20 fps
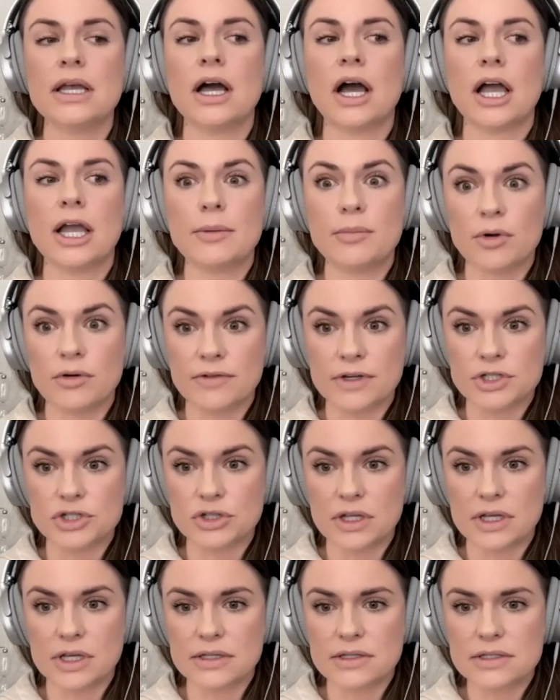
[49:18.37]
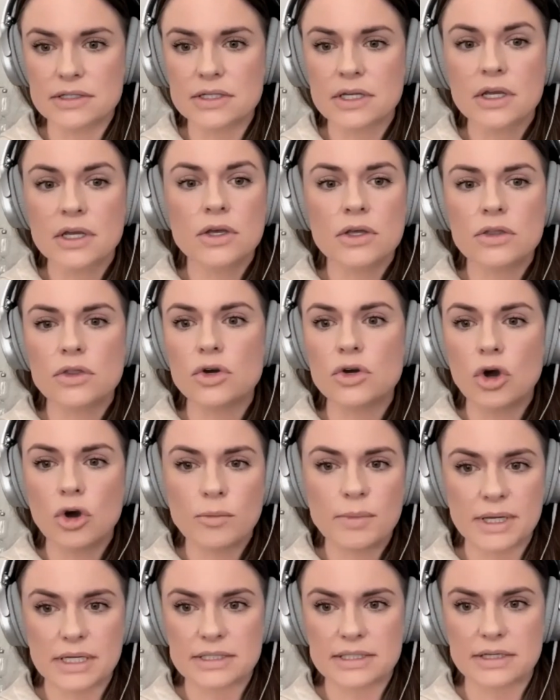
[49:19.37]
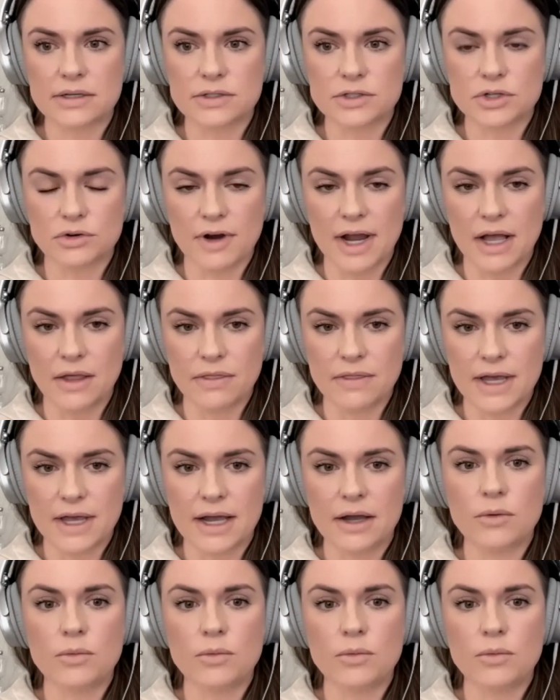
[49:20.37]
hypervigilance, the coping skills around that.